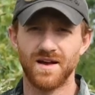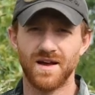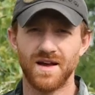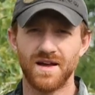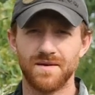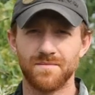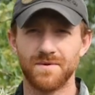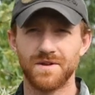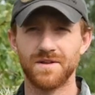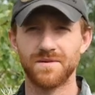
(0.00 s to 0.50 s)

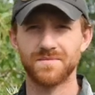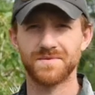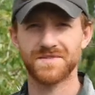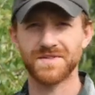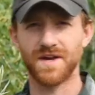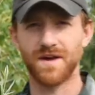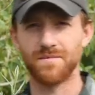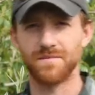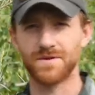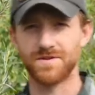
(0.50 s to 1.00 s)
Hi, my name is
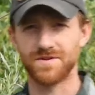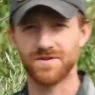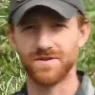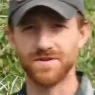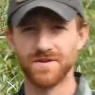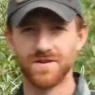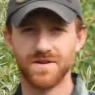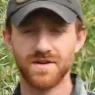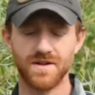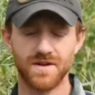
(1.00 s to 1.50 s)
Scott
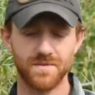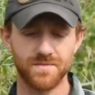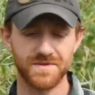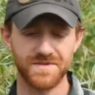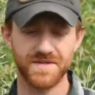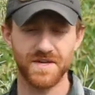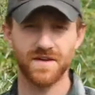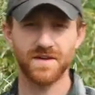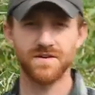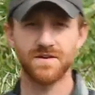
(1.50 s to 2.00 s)
Mitchell, and I'm a
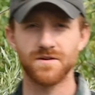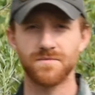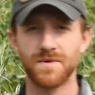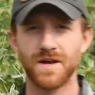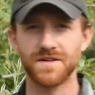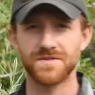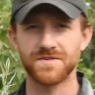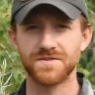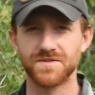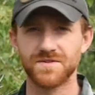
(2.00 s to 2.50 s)
second year
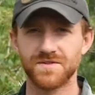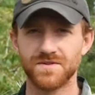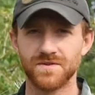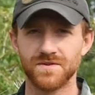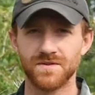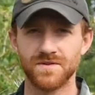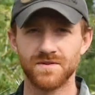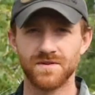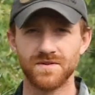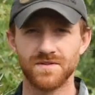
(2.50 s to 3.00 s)
master's
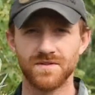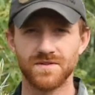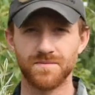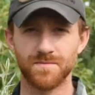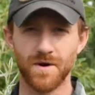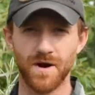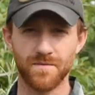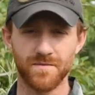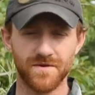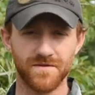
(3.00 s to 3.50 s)
student in the
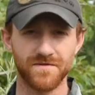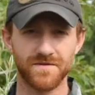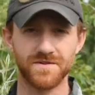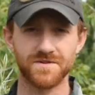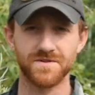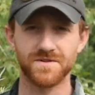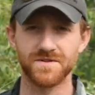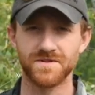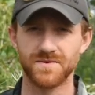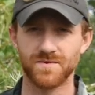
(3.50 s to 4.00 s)
Department of
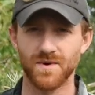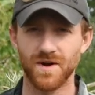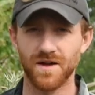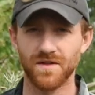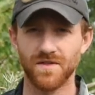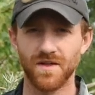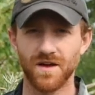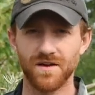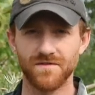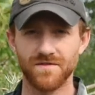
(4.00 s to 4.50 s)
Fisheries and
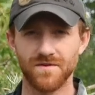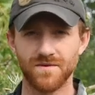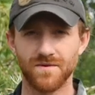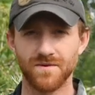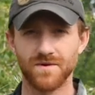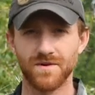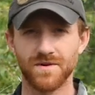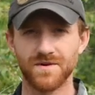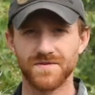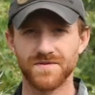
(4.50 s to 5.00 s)
Wildlife
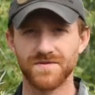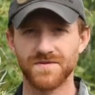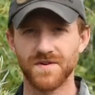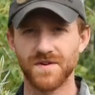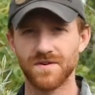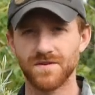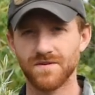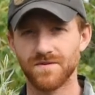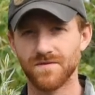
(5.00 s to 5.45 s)
at Oregon State